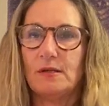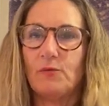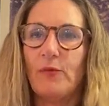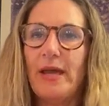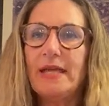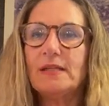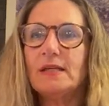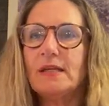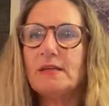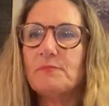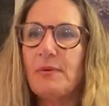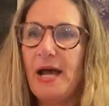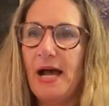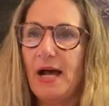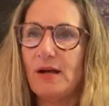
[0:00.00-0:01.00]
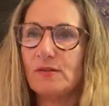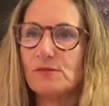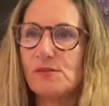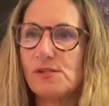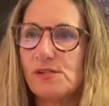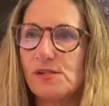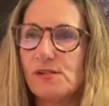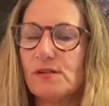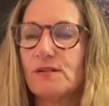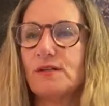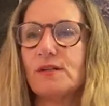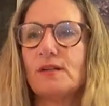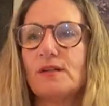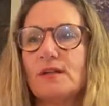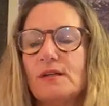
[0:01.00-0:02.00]
Weight in pounds
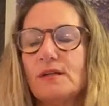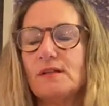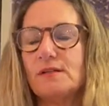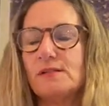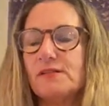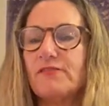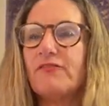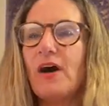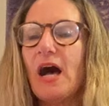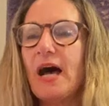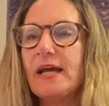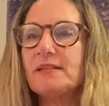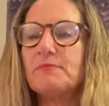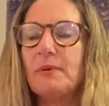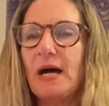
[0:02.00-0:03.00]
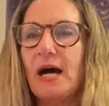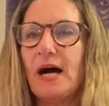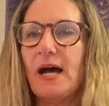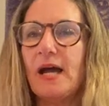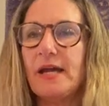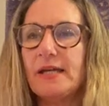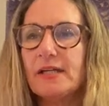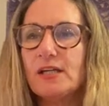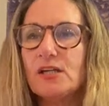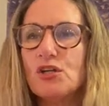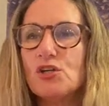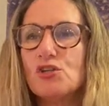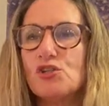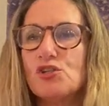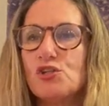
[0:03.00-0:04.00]
divide by
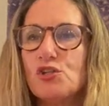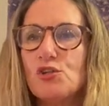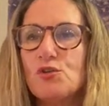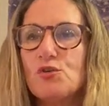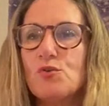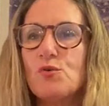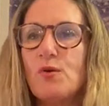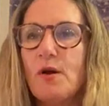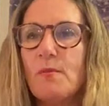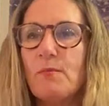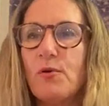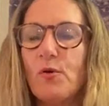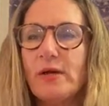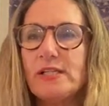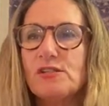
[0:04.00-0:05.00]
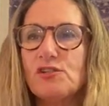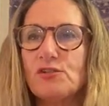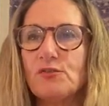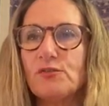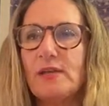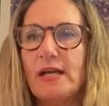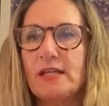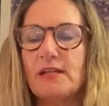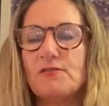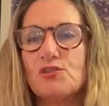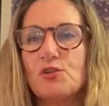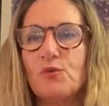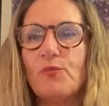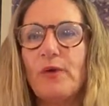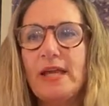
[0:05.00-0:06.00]
2.2, that gives
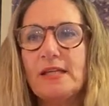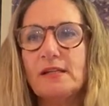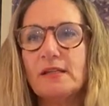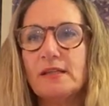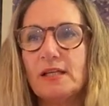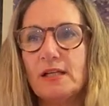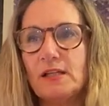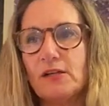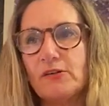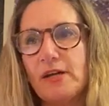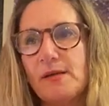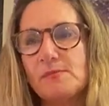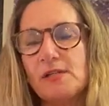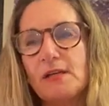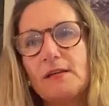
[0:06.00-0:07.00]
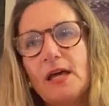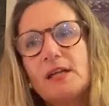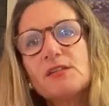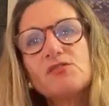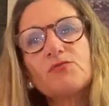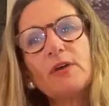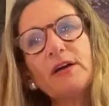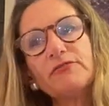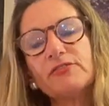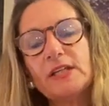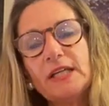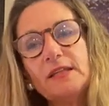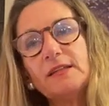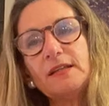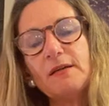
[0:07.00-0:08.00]
your weight in kilograms, and that is
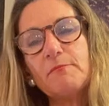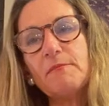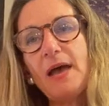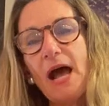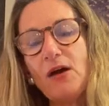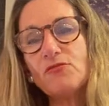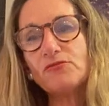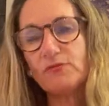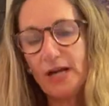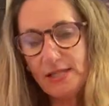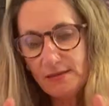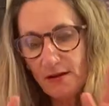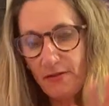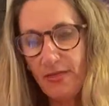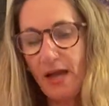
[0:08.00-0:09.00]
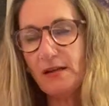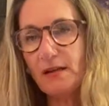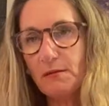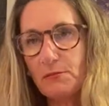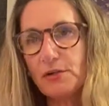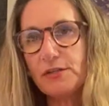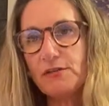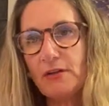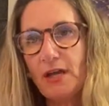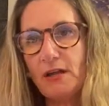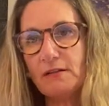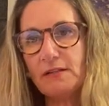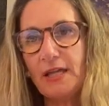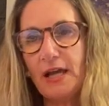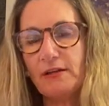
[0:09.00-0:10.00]
roughly the amount, right there, that number you get
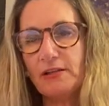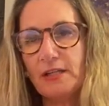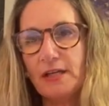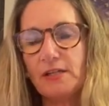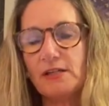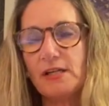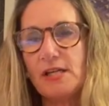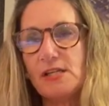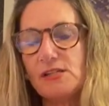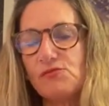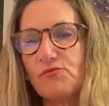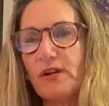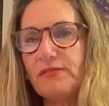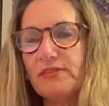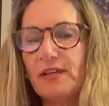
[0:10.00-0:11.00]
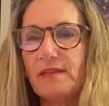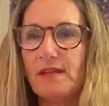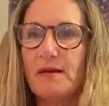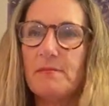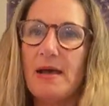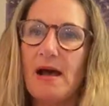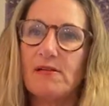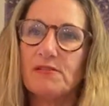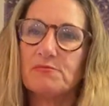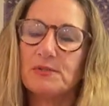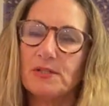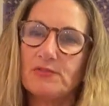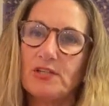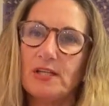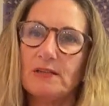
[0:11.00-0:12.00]
on the calculator is roughly the amount of
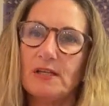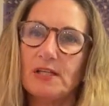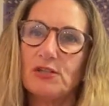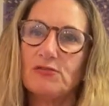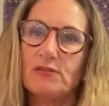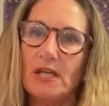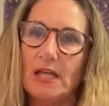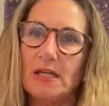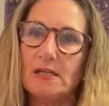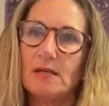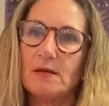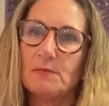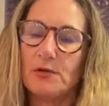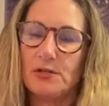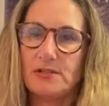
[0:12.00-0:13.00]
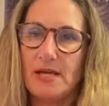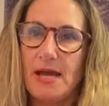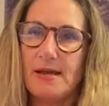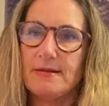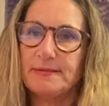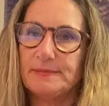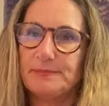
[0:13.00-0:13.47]
protein that you need per day.